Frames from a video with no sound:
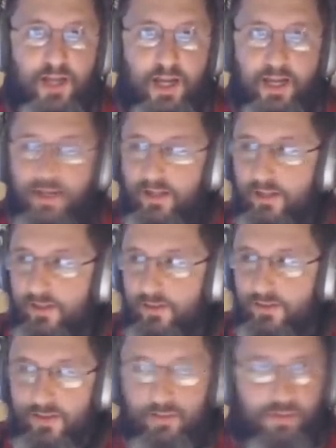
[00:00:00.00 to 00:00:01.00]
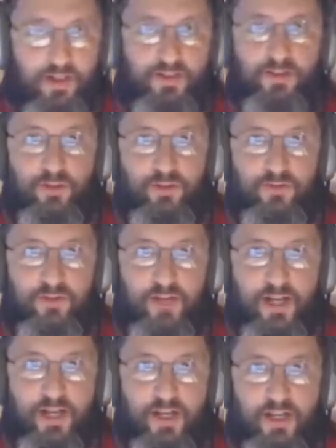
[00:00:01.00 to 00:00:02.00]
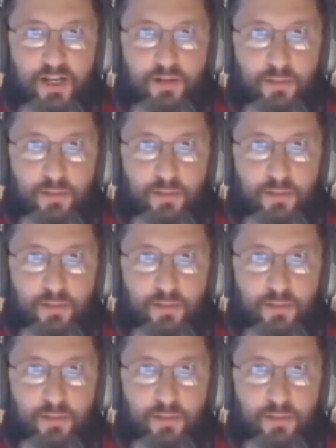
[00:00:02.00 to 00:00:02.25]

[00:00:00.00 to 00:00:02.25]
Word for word: and so I praise the Lord for that,